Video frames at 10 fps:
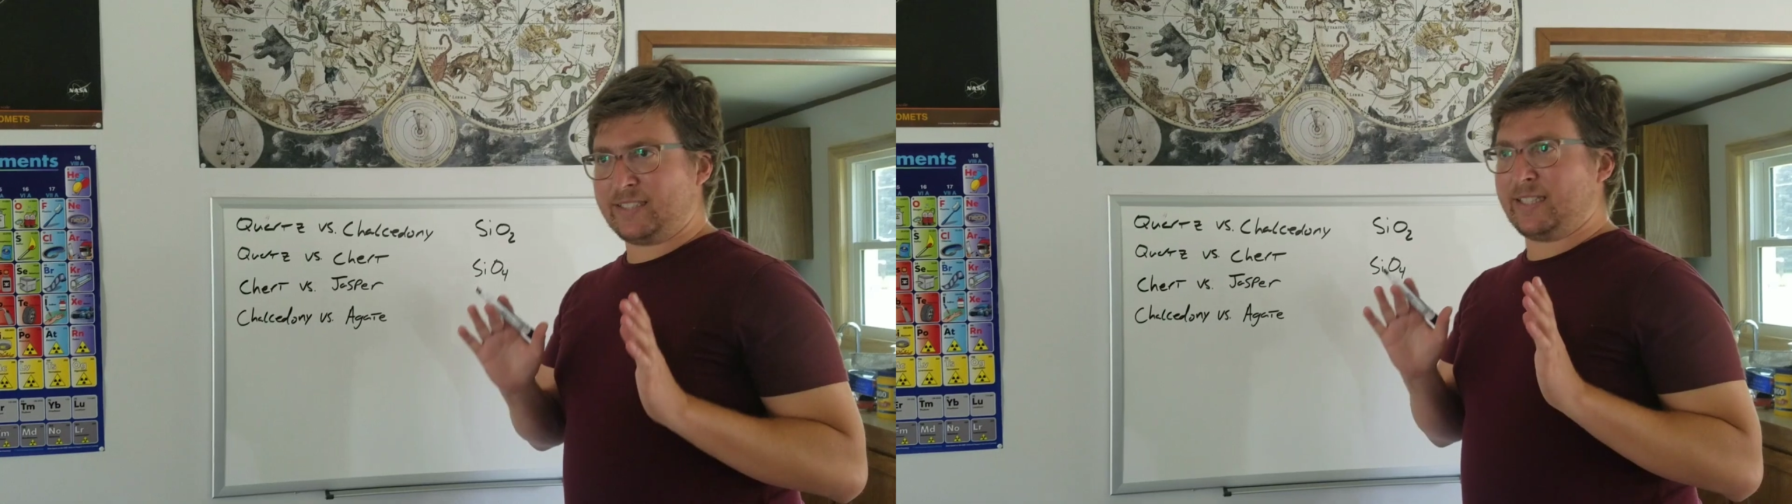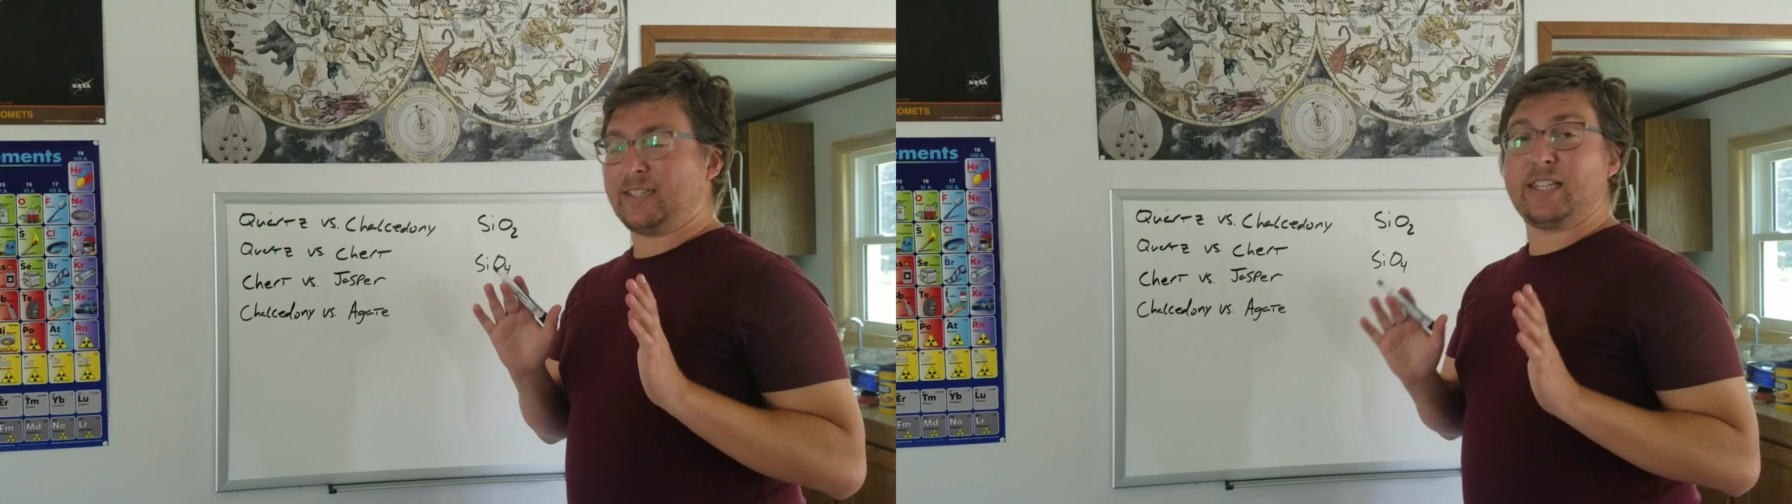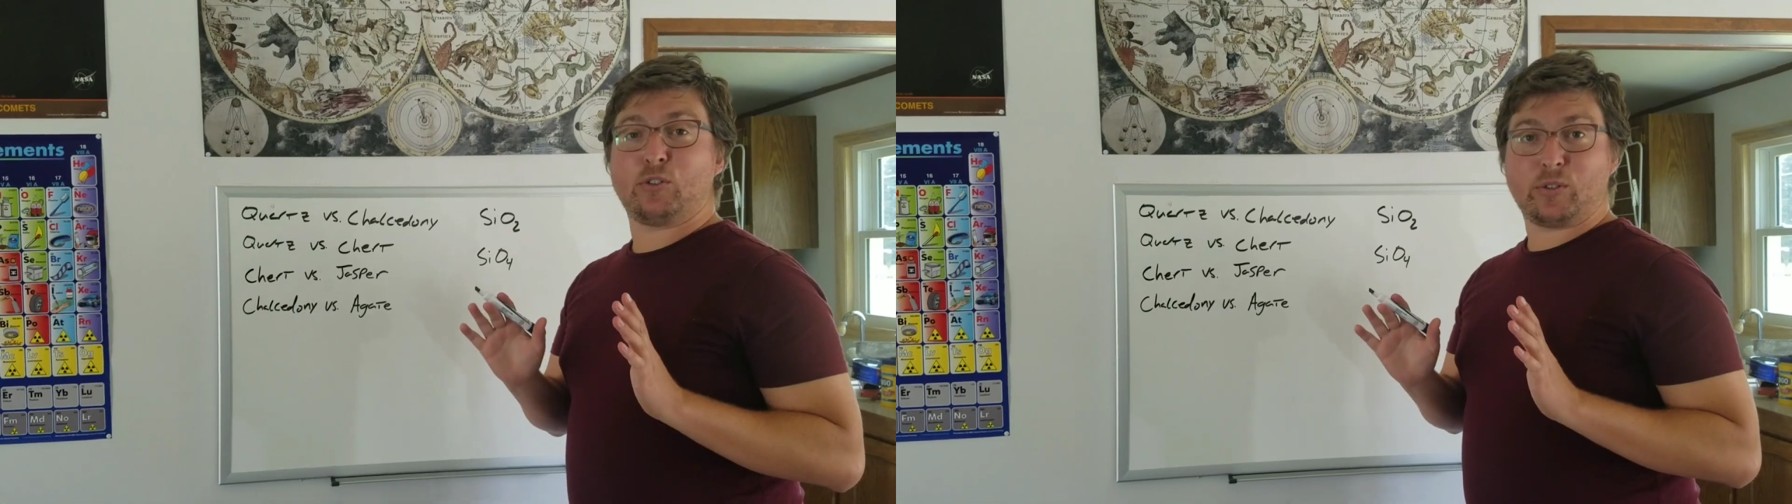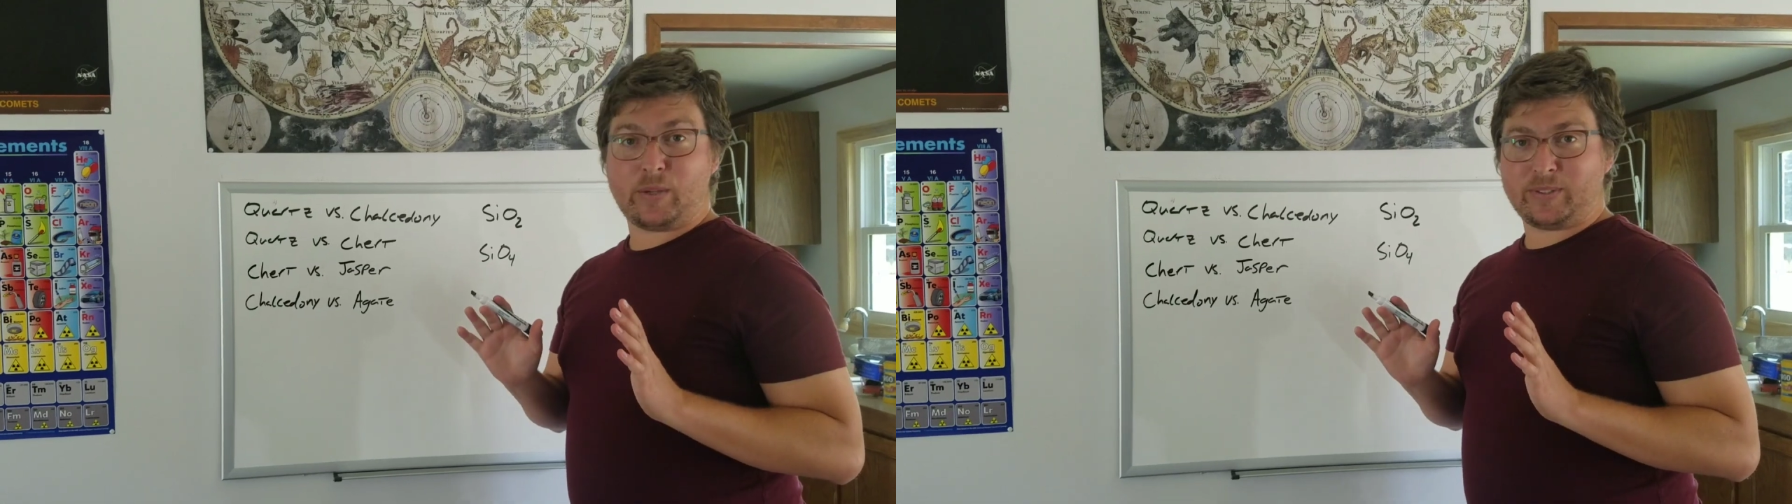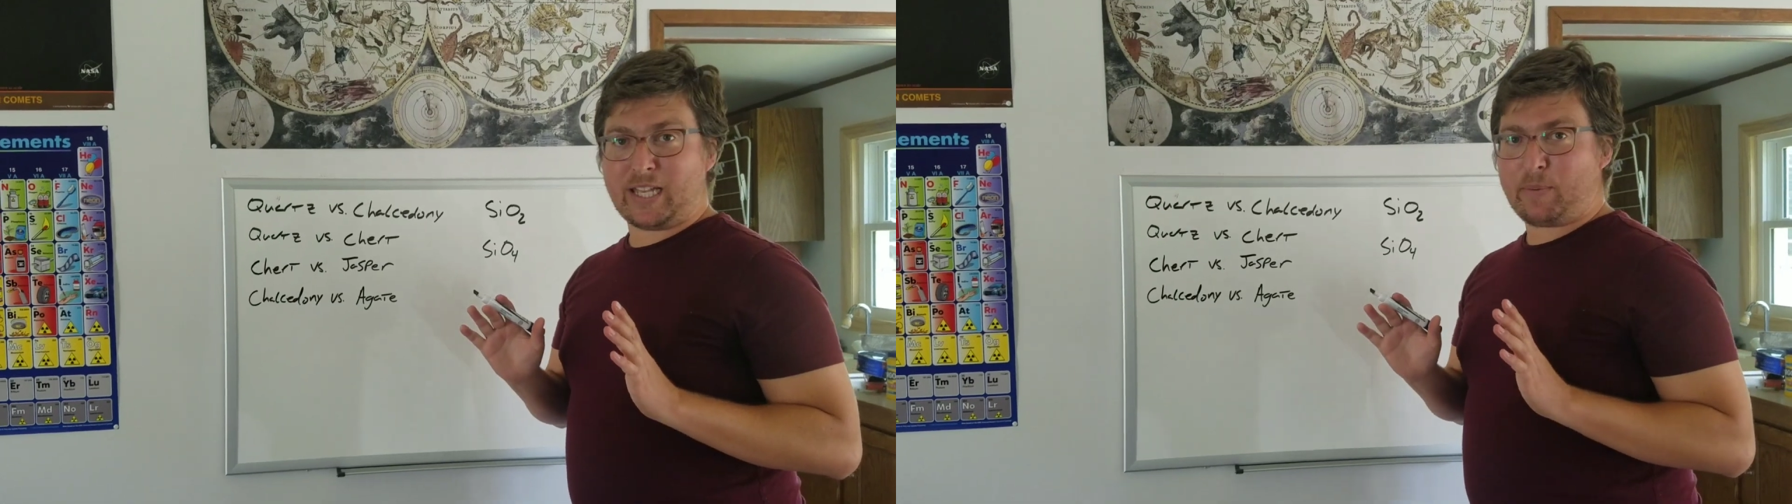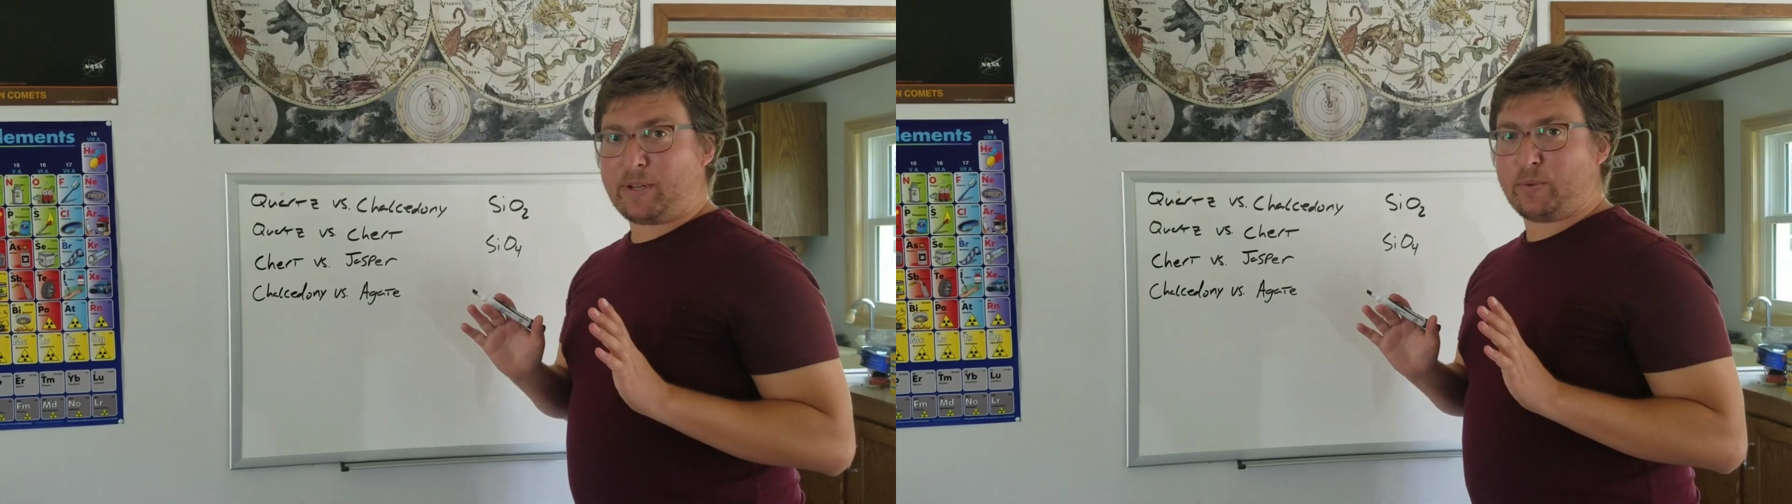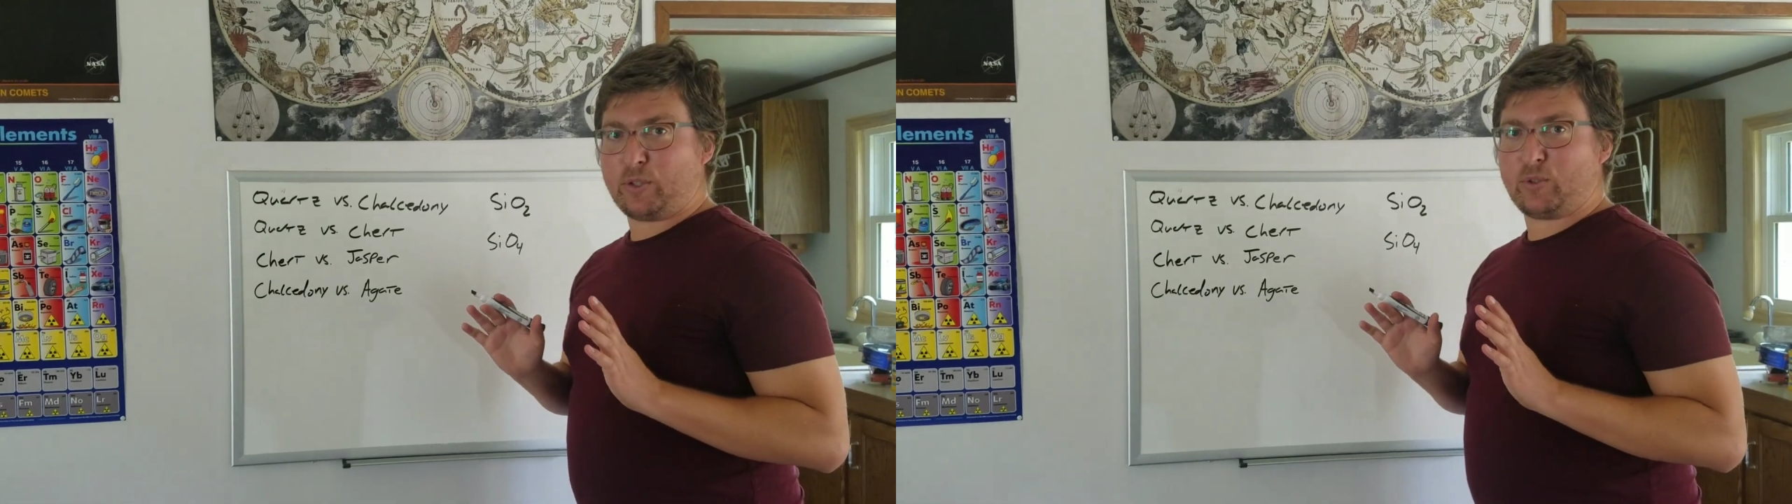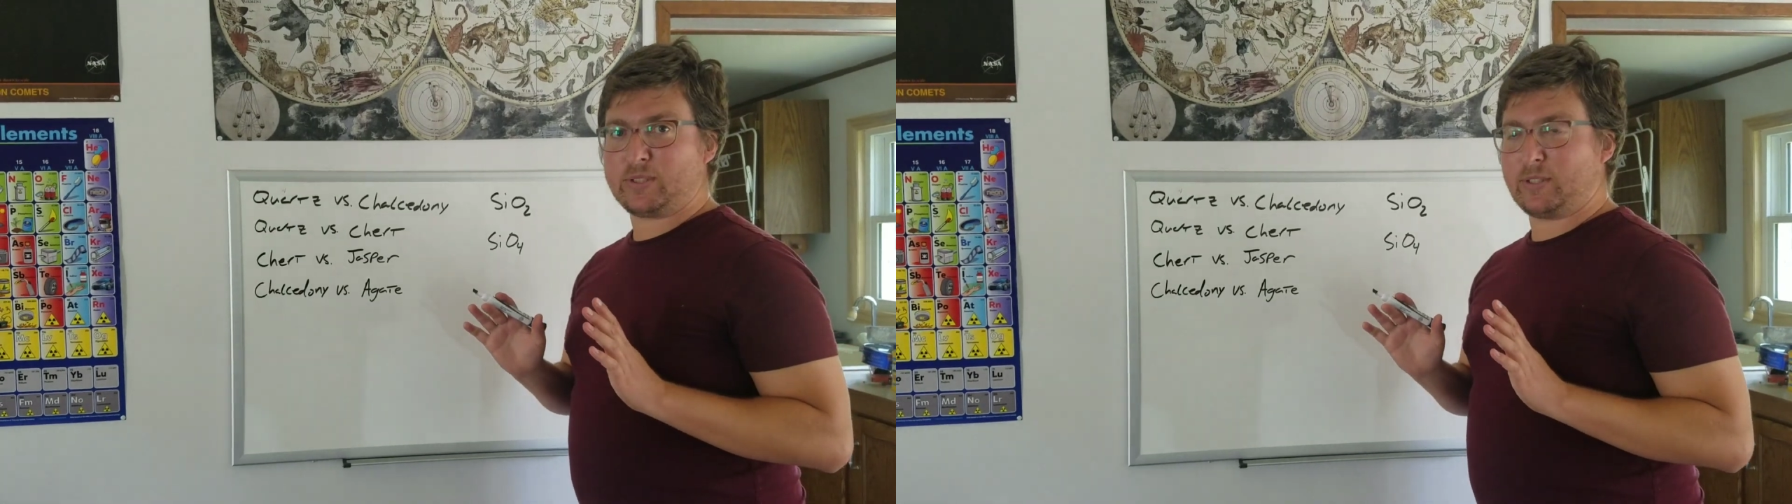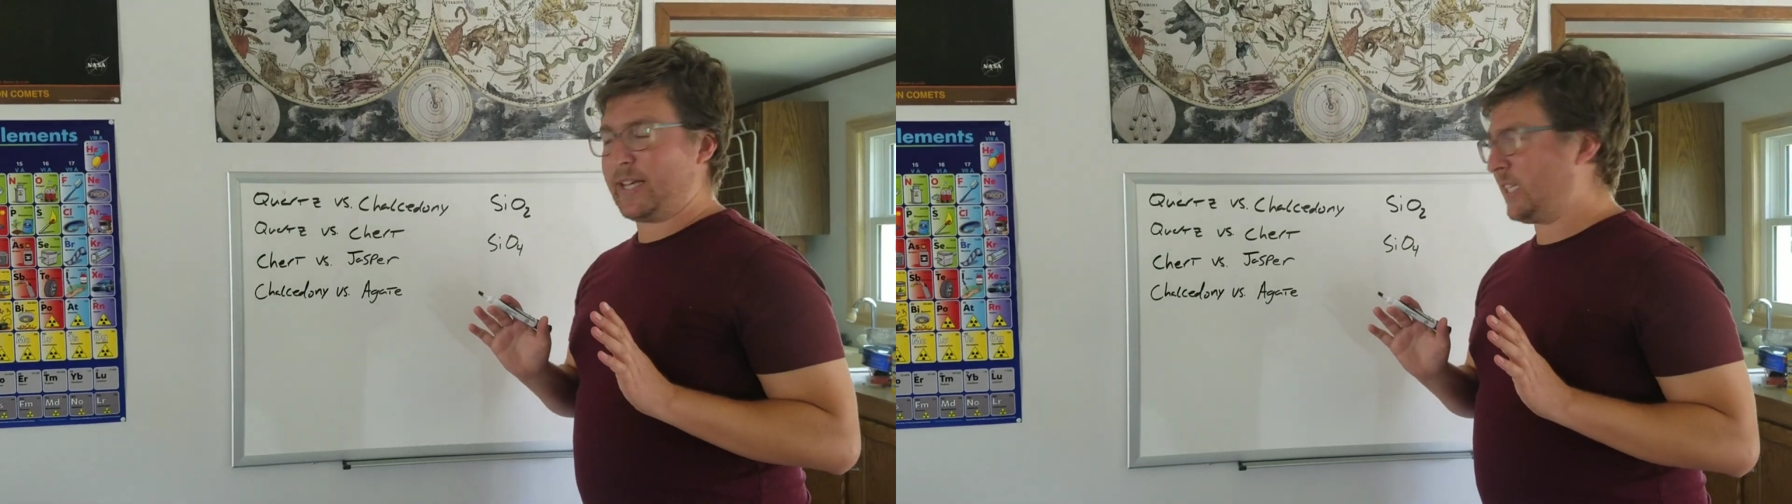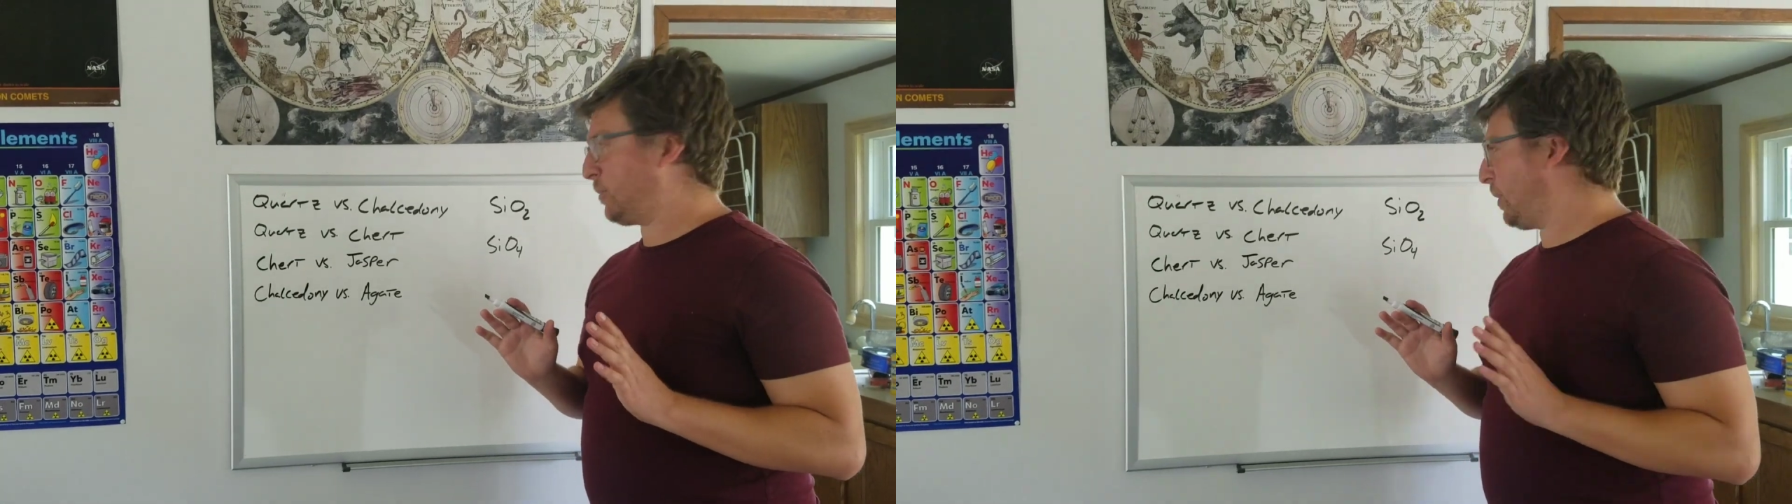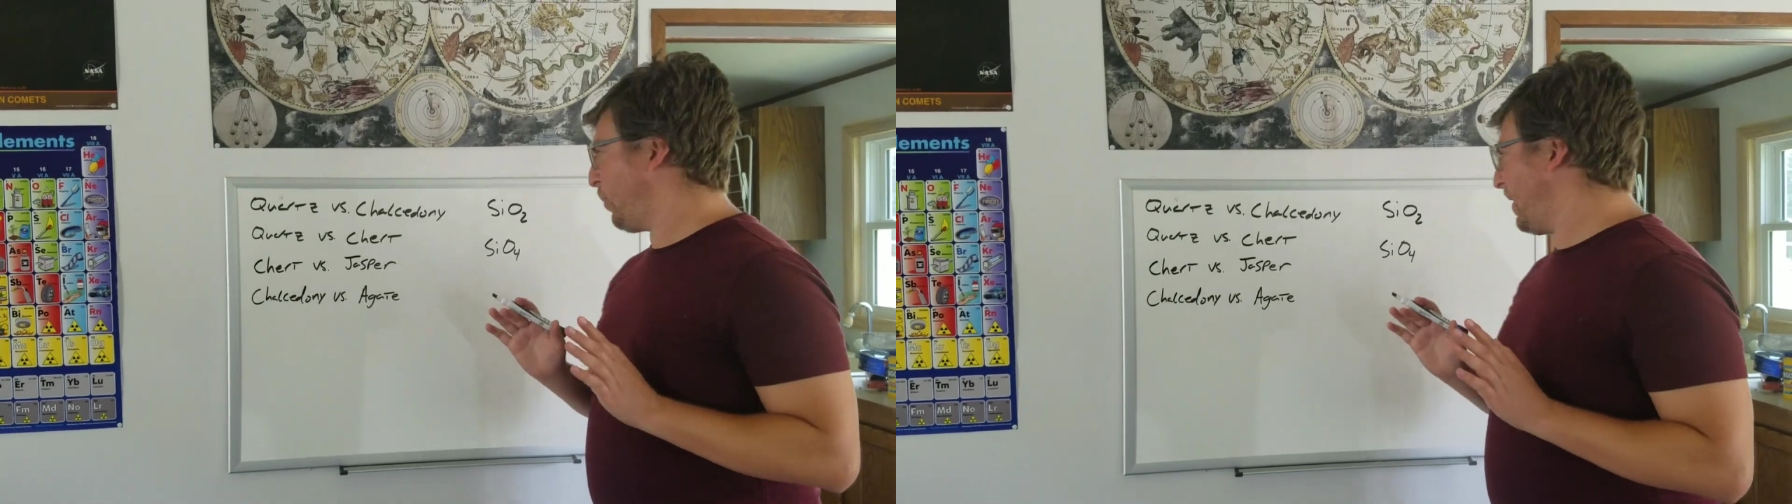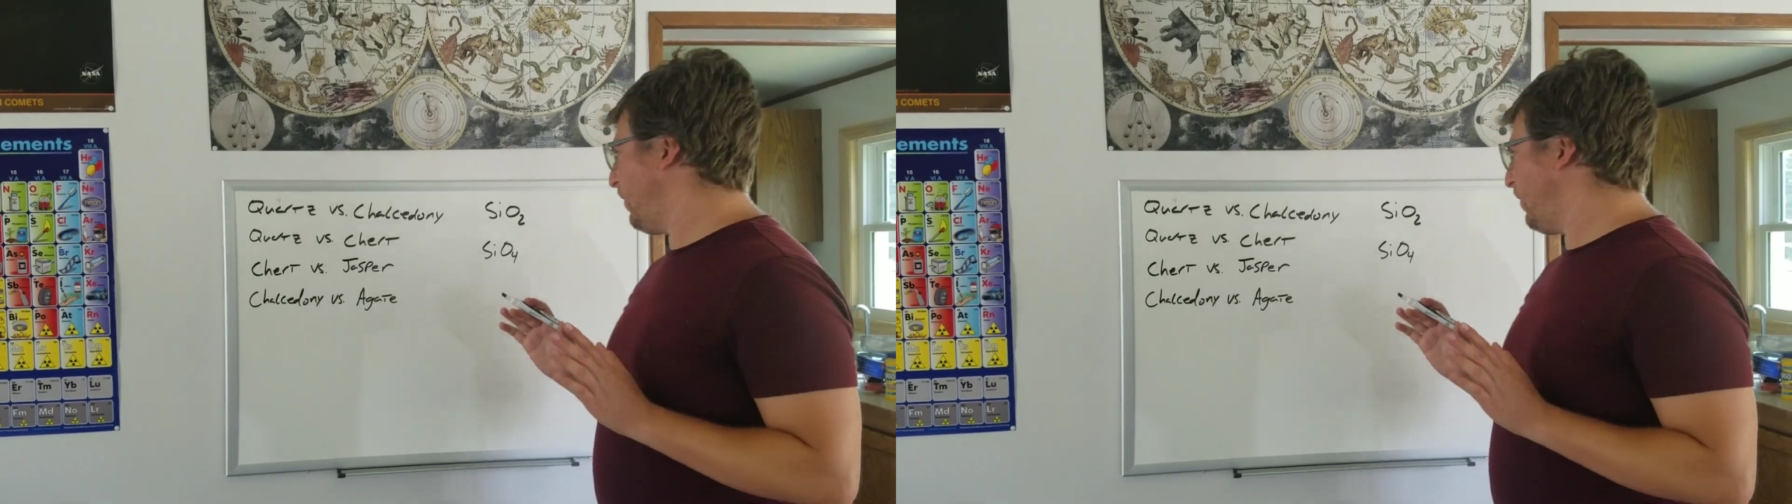isn't literally what's happening with the crystallinus, but a way to